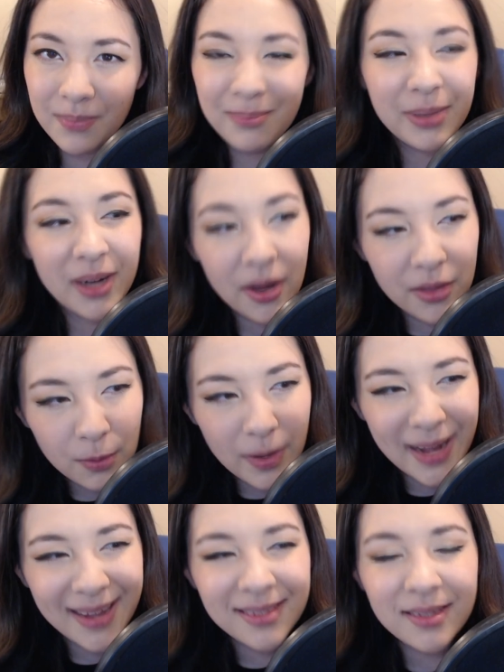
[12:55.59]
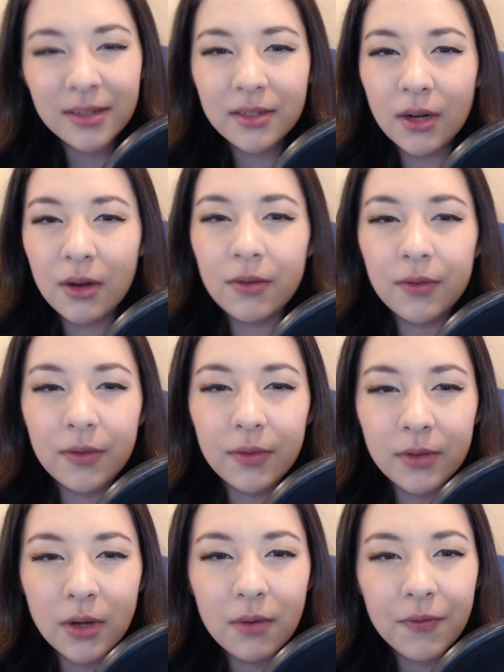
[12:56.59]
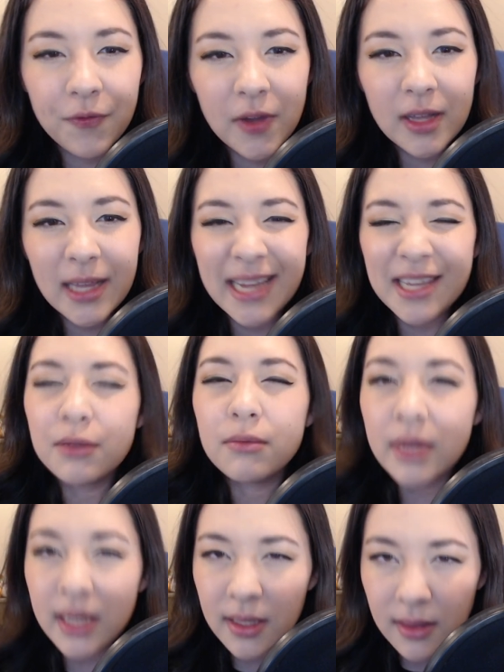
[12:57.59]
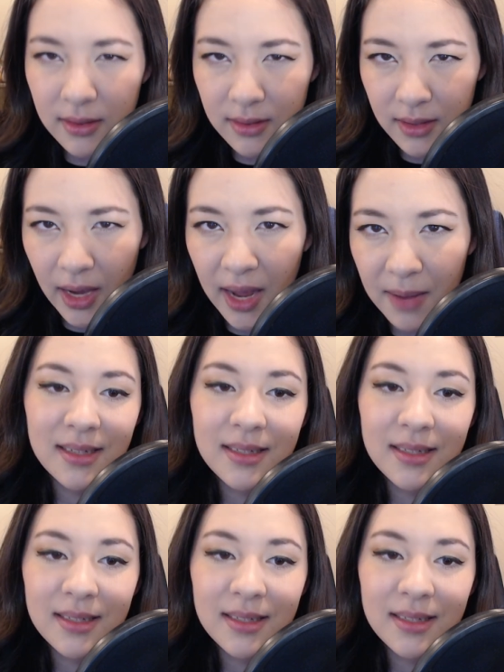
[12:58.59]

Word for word: But otherwise, don't don't feel like you need this game.